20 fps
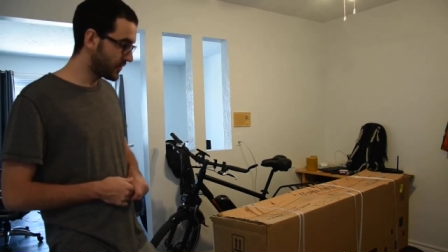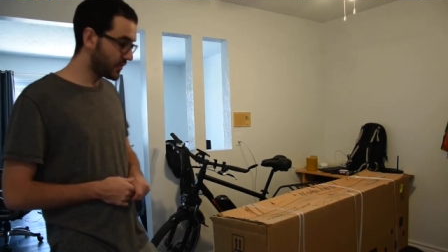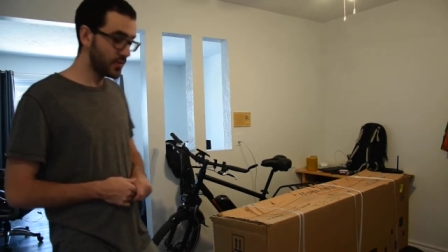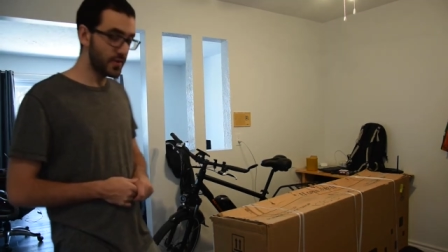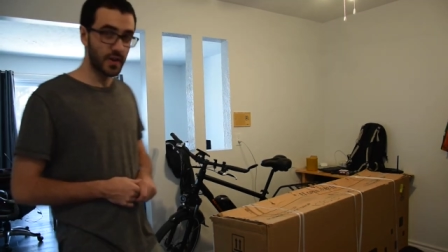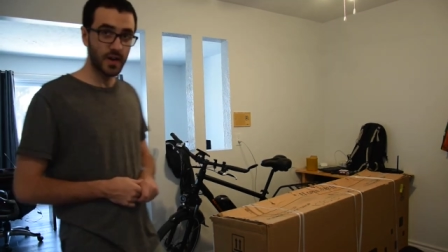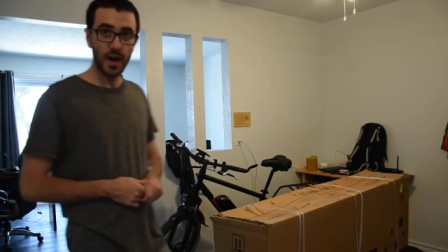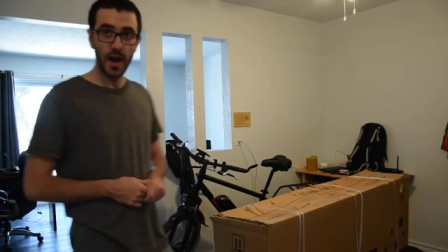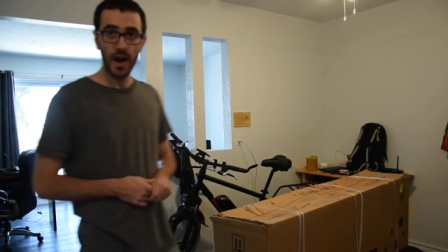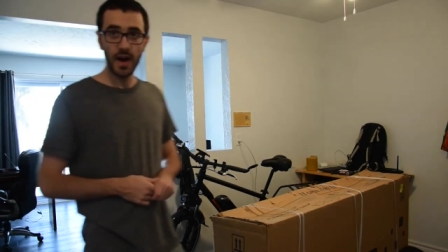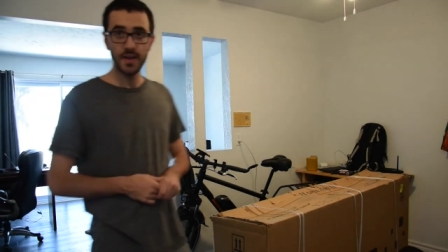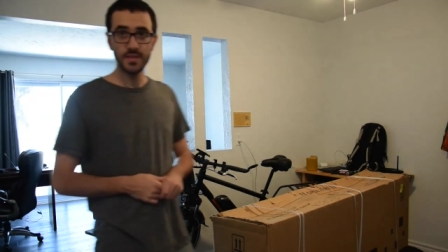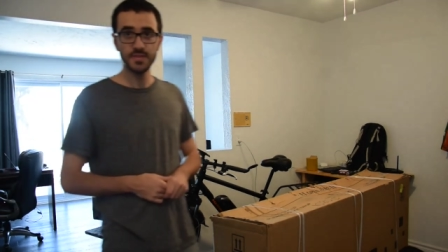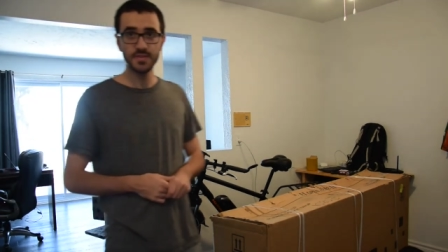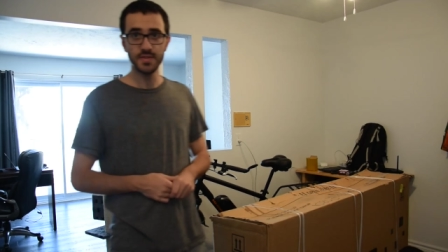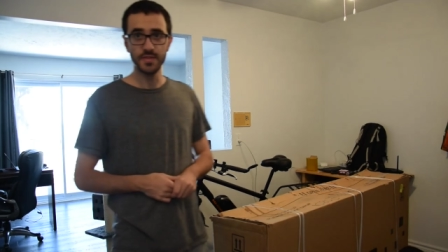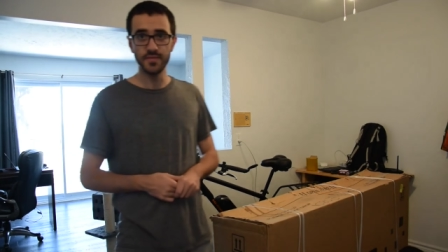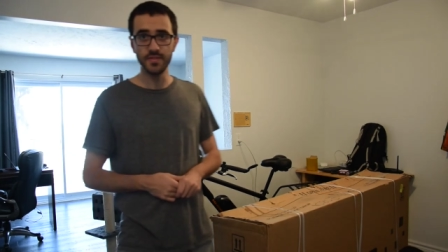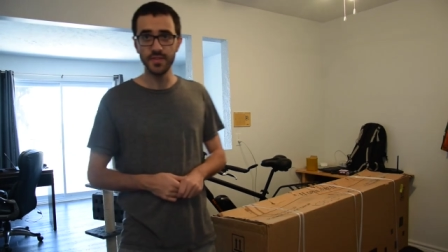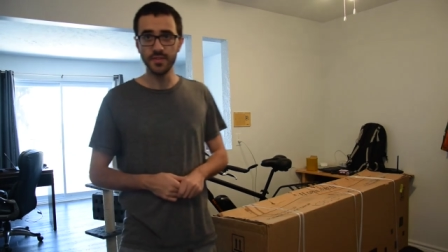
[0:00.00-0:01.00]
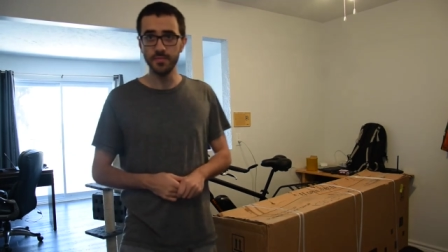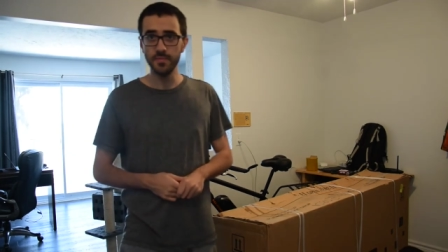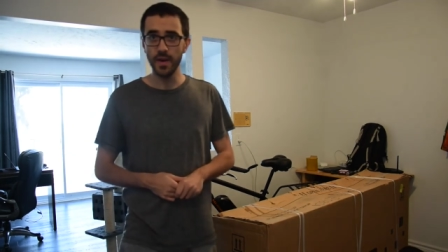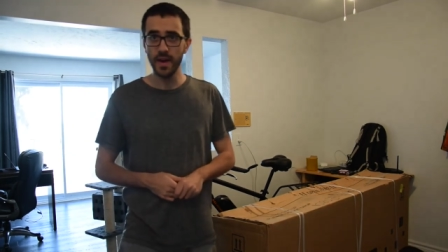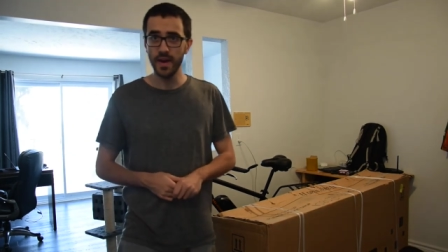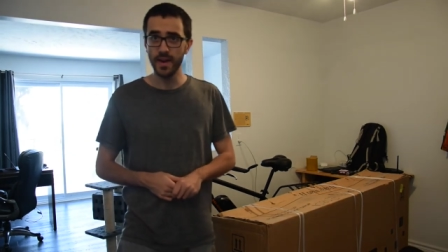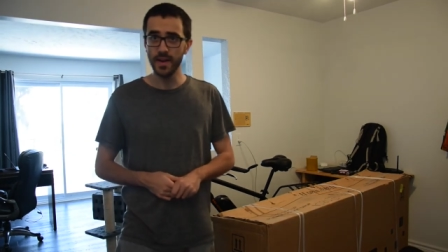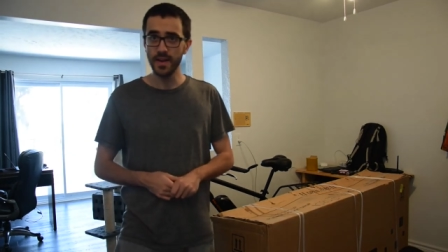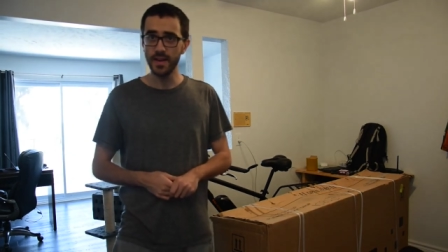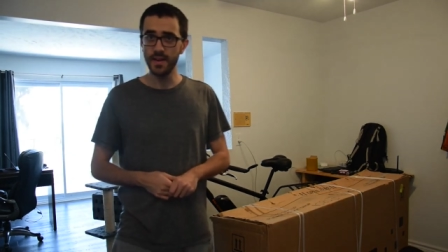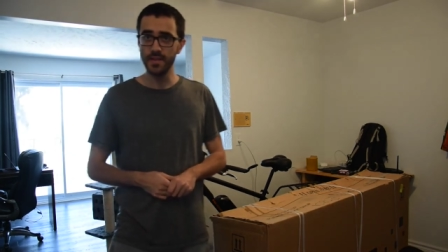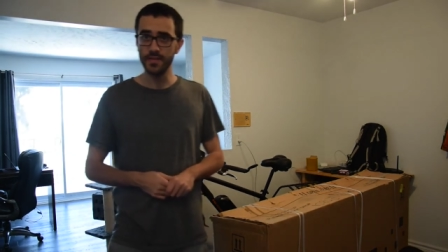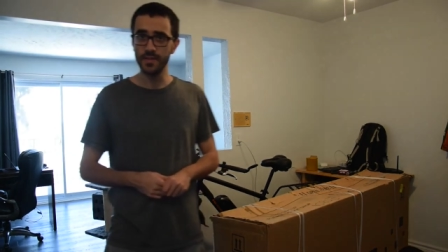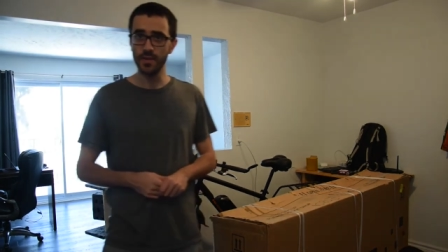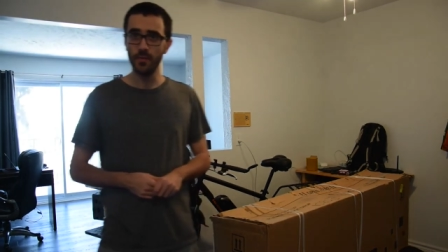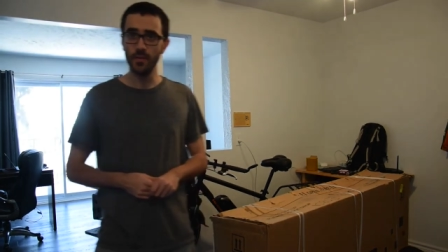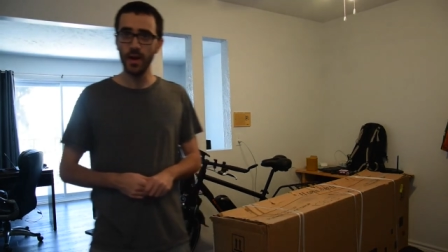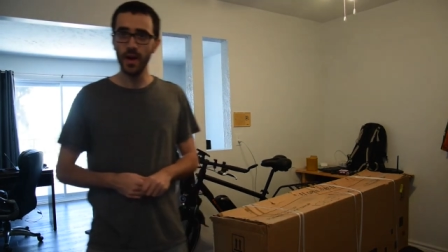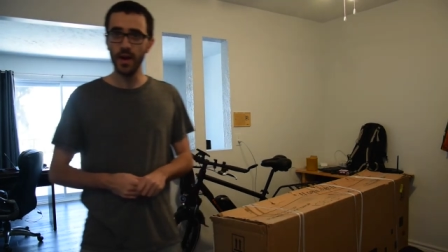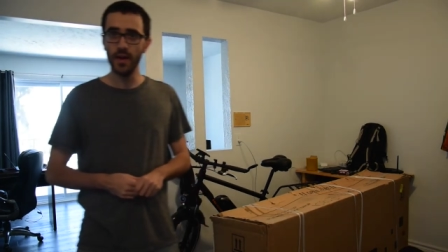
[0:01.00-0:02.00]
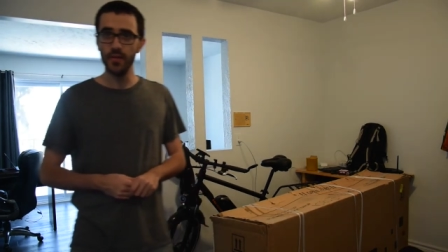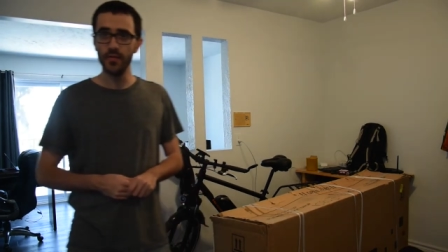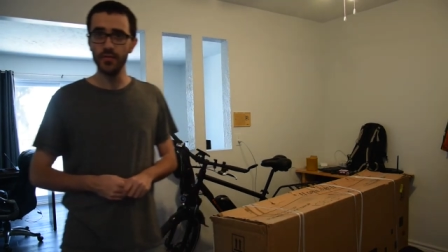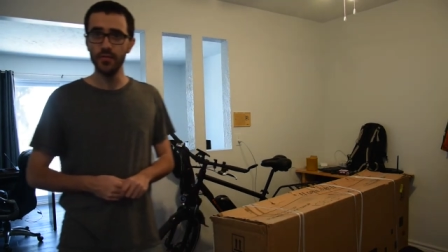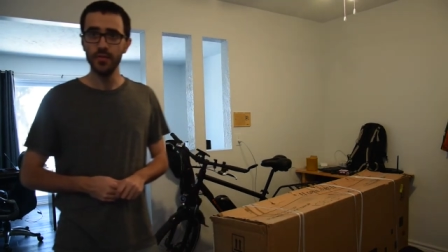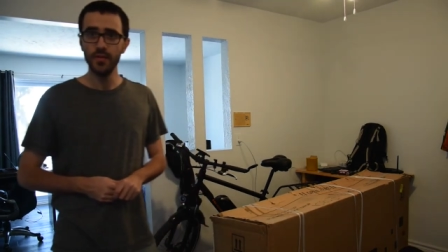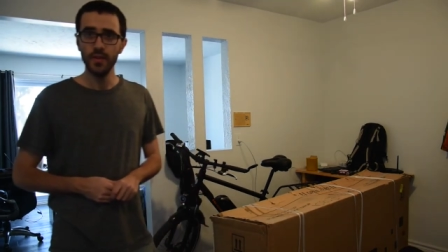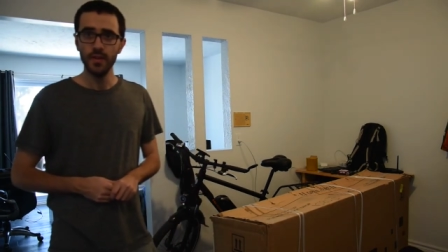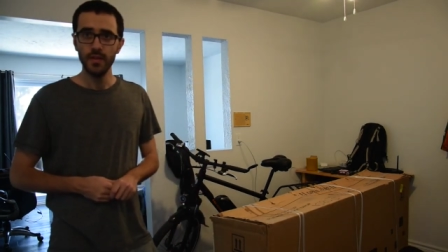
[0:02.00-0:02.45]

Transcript: so the cost of this bike is around